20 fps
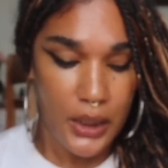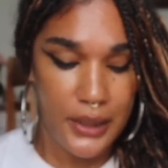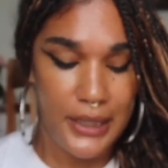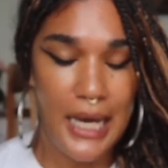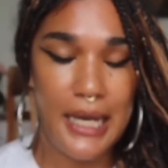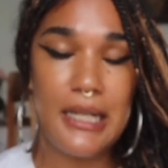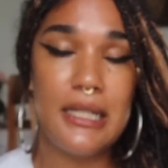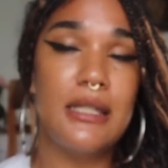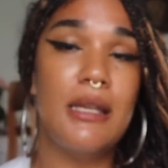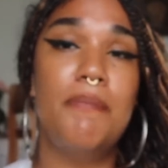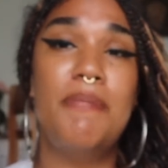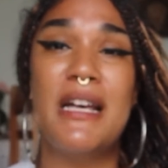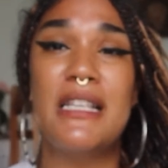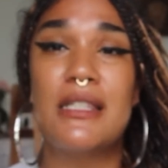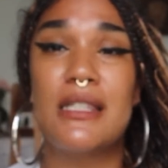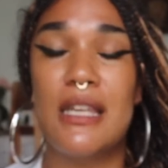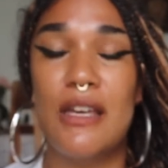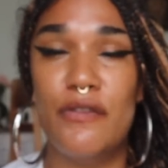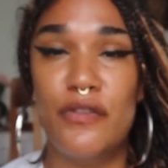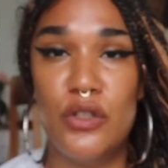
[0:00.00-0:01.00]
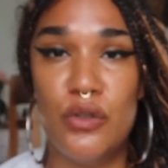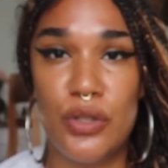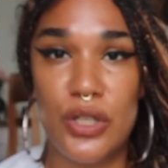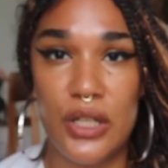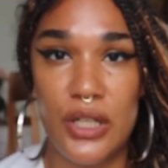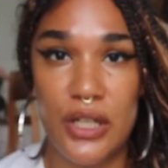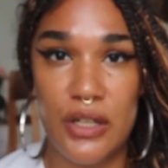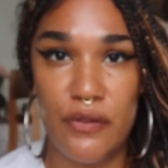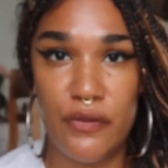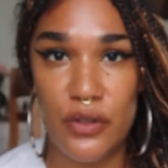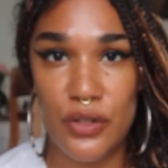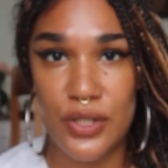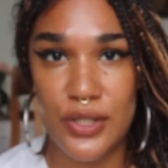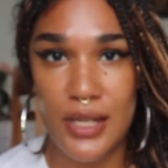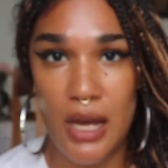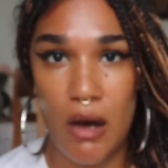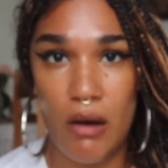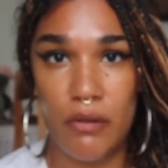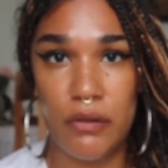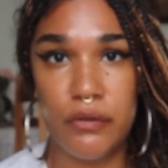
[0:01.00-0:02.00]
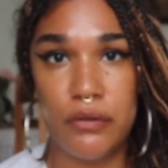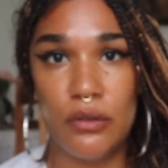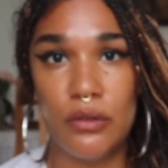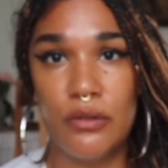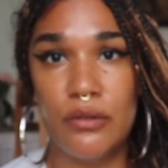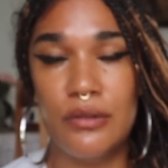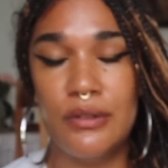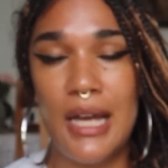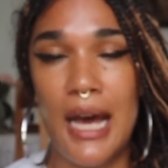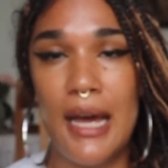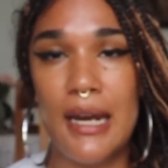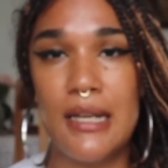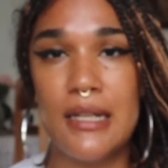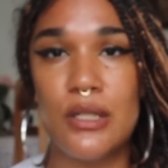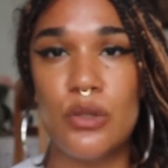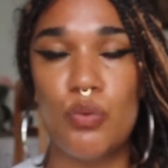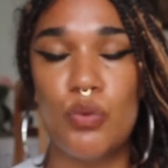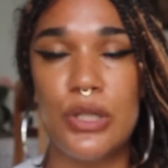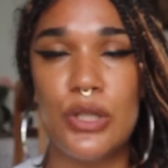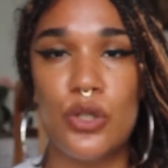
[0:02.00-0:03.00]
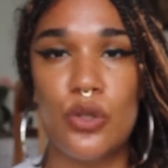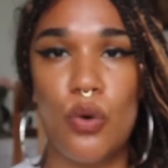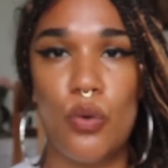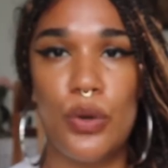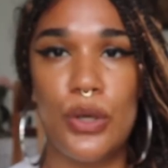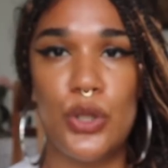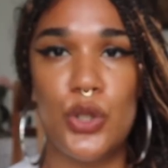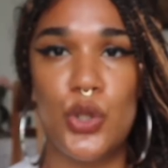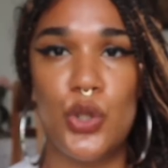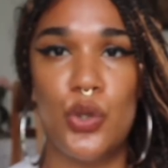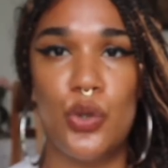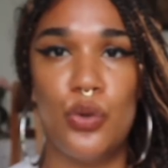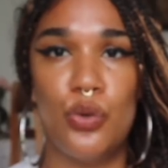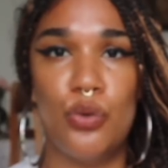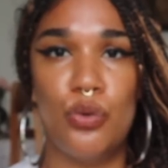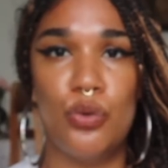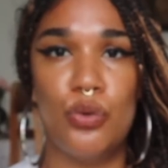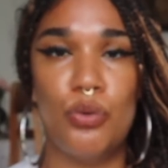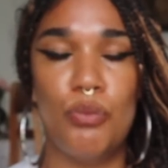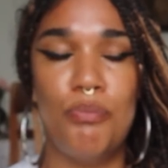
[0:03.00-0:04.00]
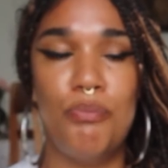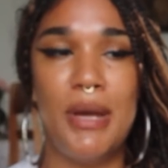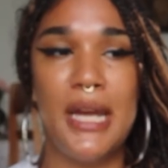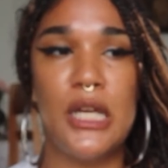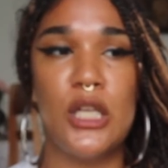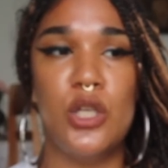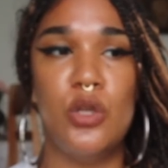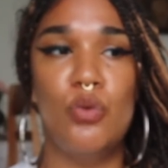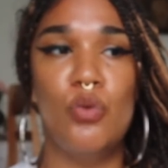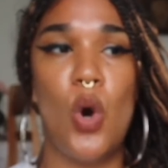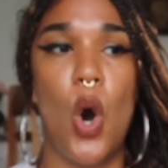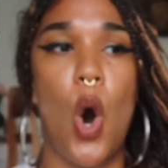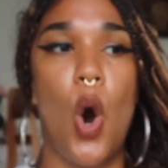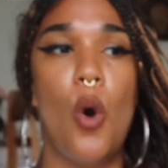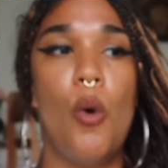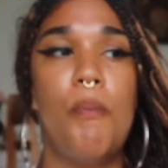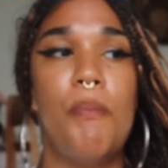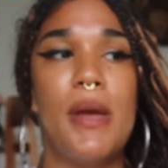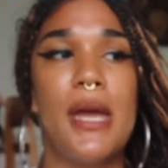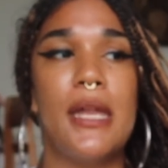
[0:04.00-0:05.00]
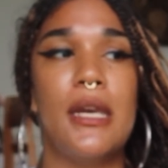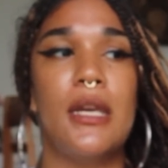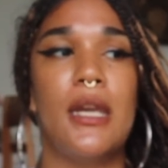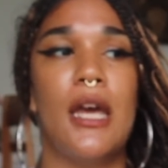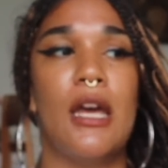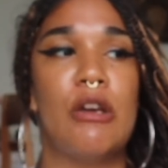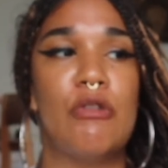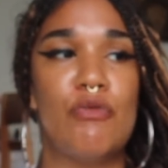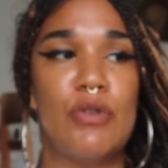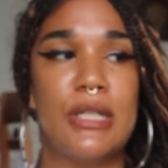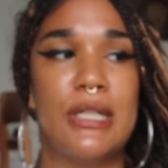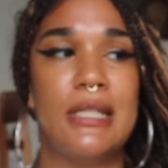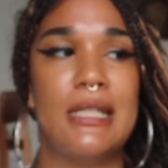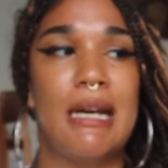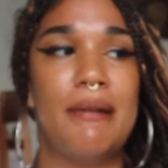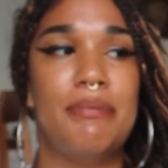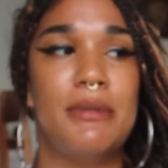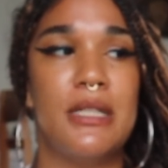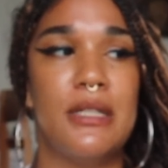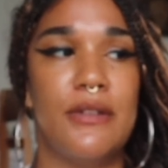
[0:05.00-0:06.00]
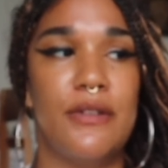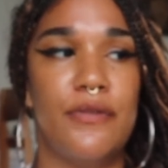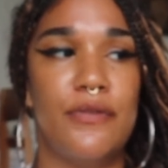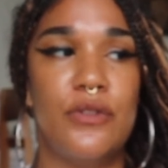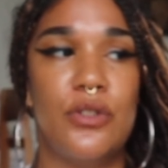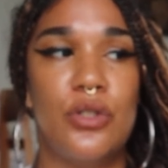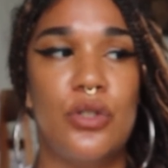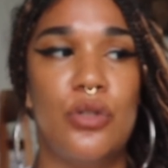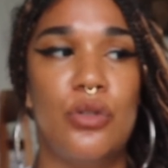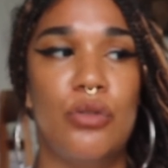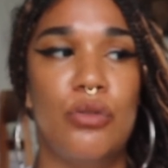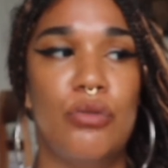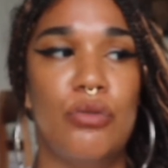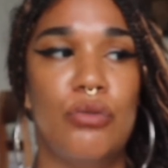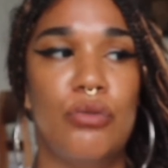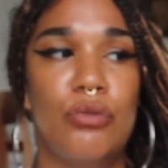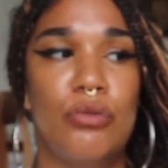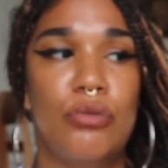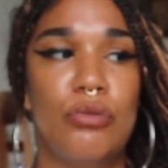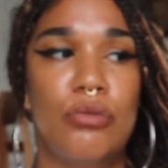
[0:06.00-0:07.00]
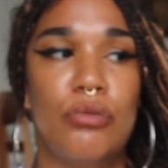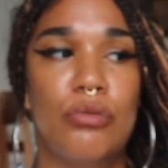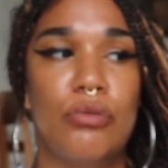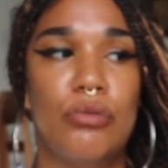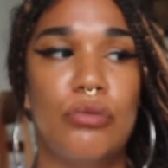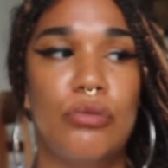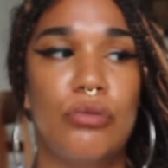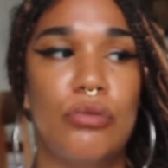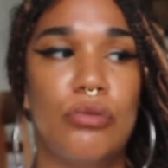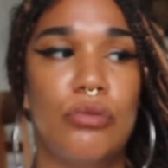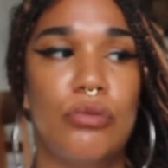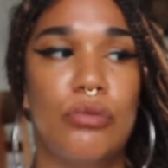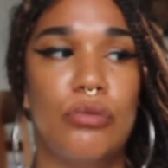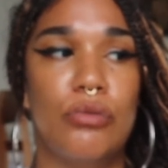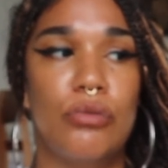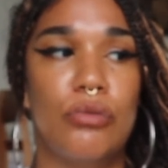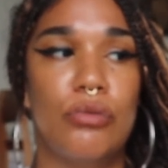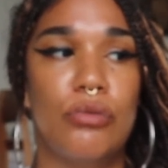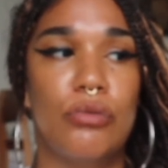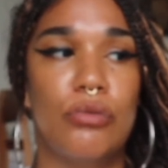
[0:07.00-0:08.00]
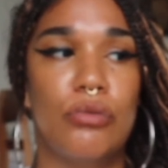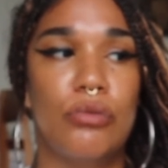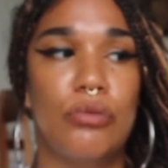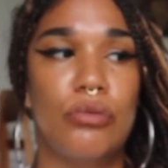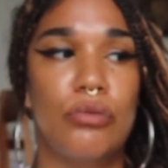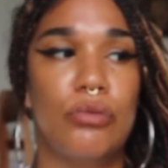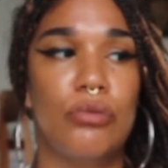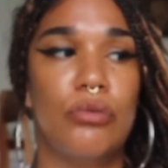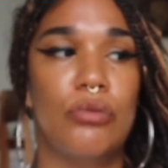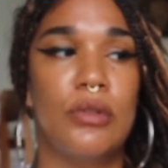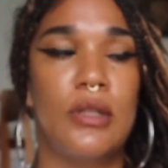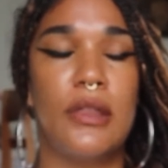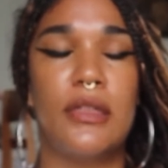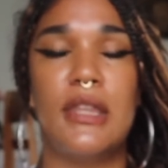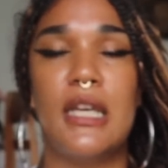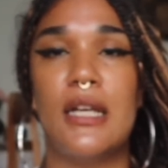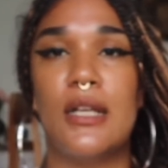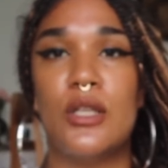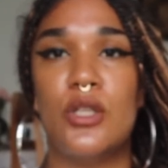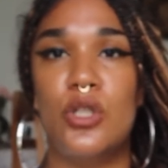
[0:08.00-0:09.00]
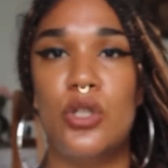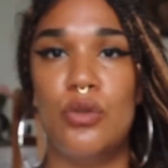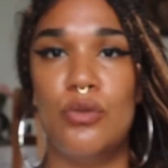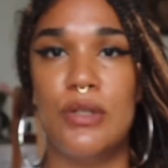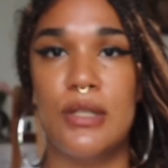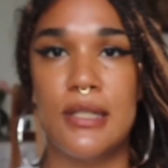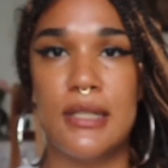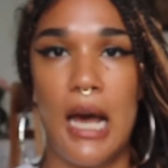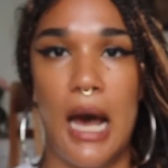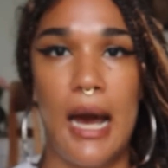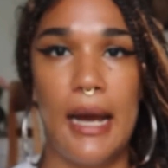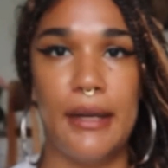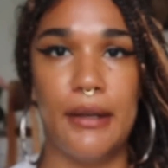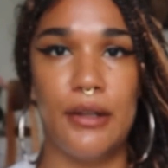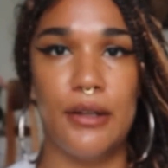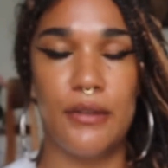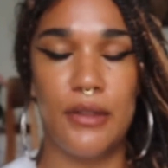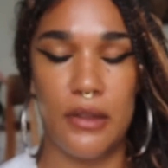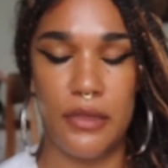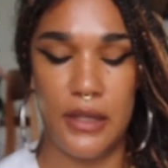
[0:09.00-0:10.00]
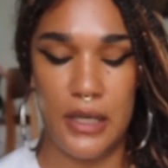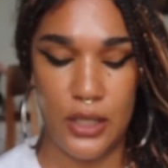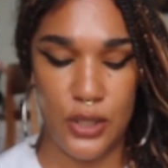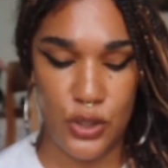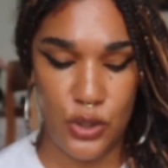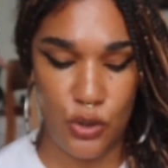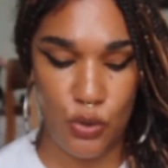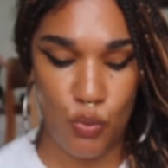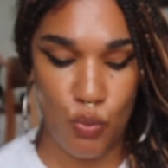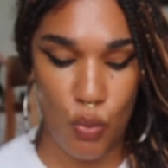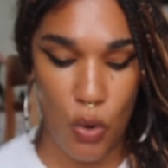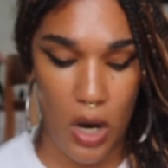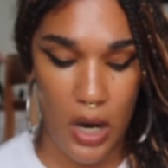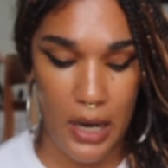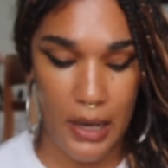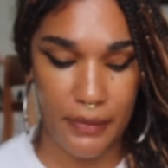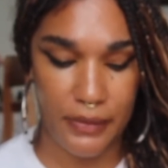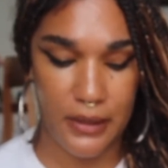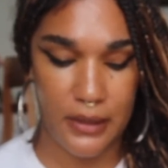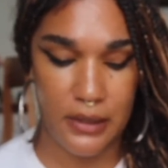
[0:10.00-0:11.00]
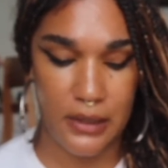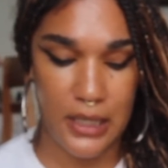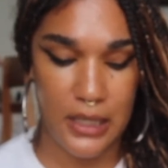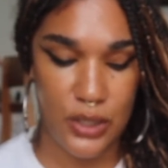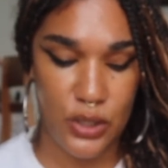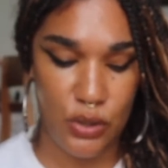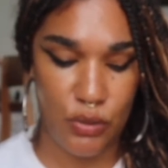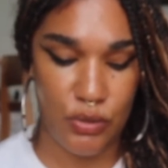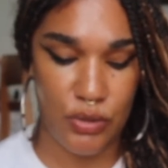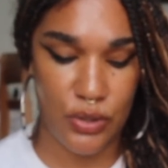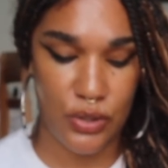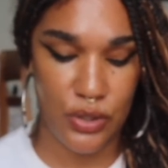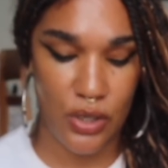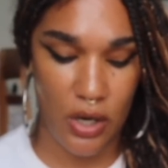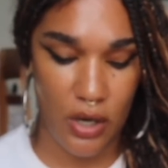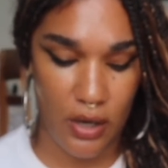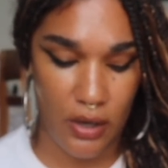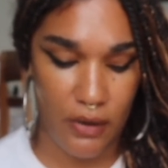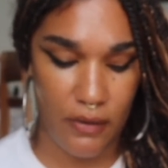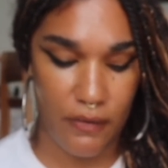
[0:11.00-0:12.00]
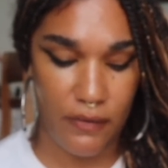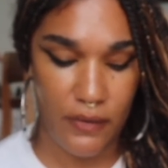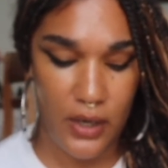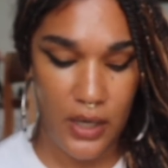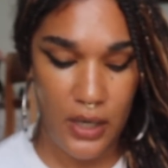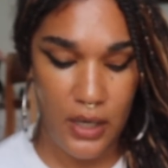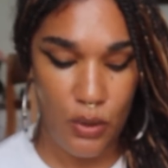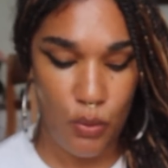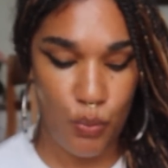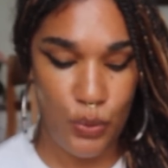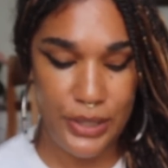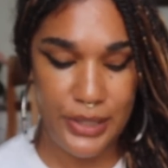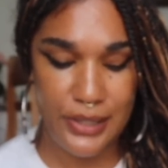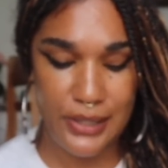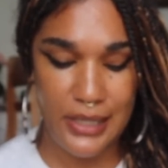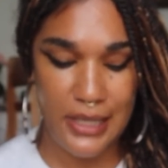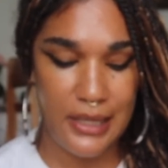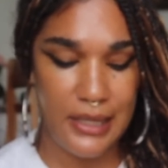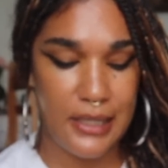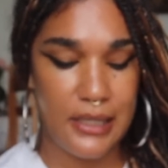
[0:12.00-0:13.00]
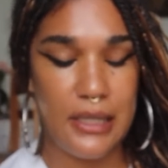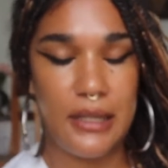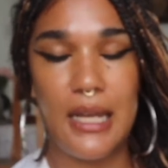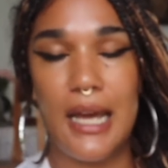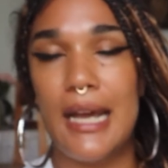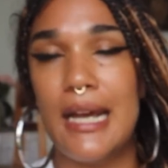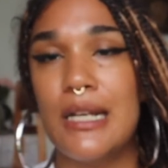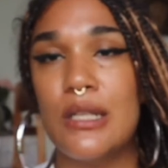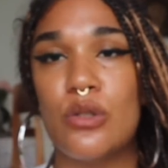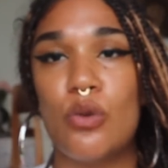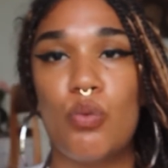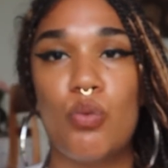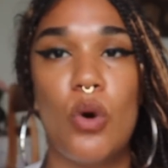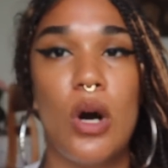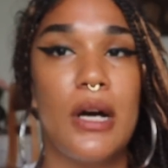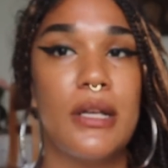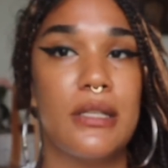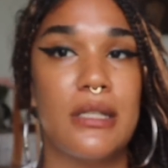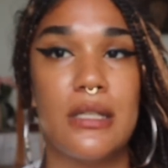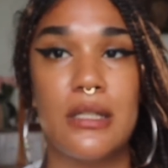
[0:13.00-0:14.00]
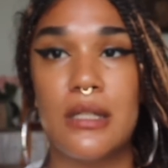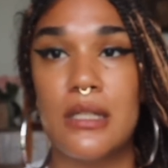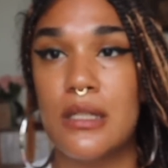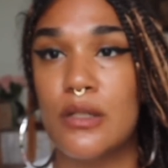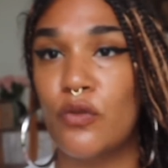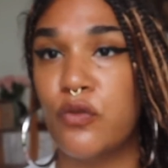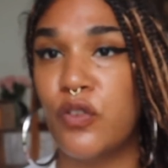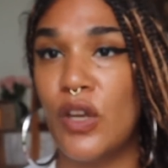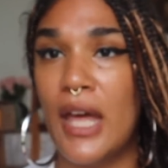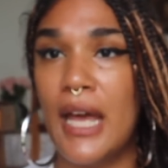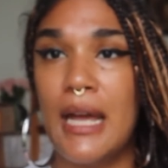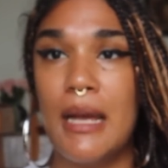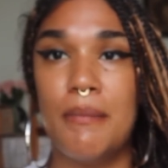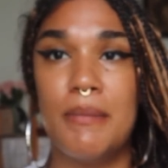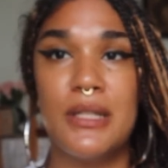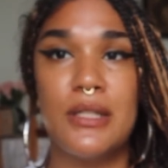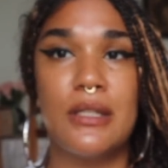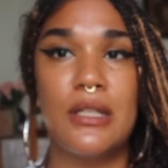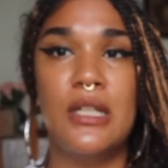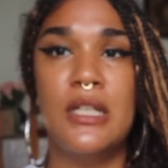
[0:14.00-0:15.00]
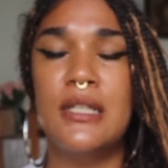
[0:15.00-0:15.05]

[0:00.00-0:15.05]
That is the best gift you can give yourself. That is what's going to make you open and receptive to the things you desire, the things you want, the things you deserve. We see this in the Ace of Wands. It's this flame.